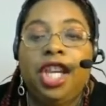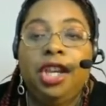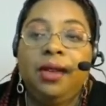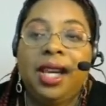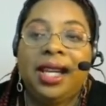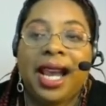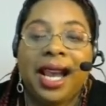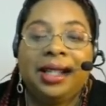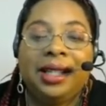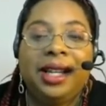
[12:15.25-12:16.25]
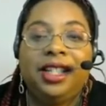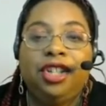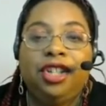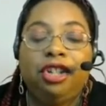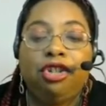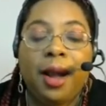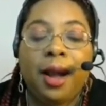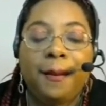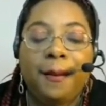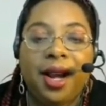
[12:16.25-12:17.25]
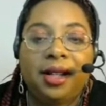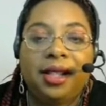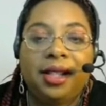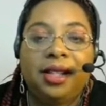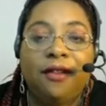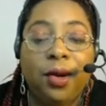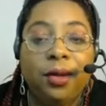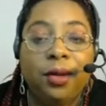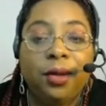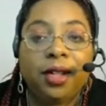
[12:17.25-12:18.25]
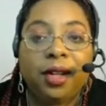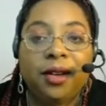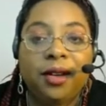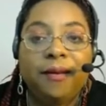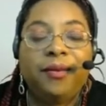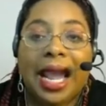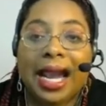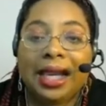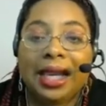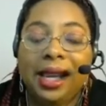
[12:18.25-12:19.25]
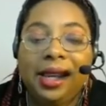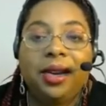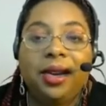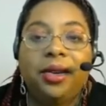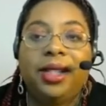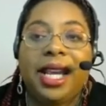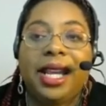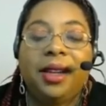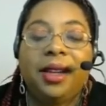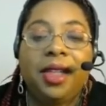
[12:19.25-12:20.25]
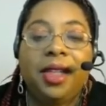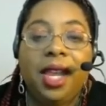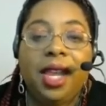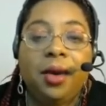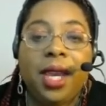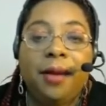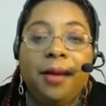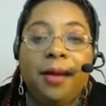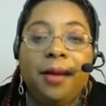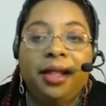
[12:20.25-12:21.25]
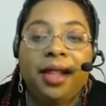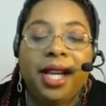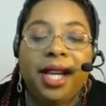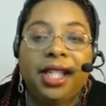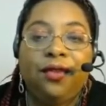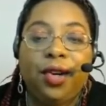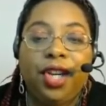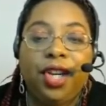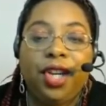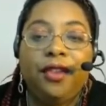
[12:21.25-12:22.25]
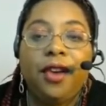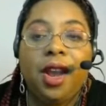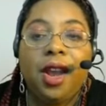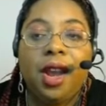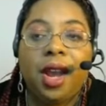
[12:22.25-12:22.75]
You can access your Dropbox folder at Kinko's and it can print things for you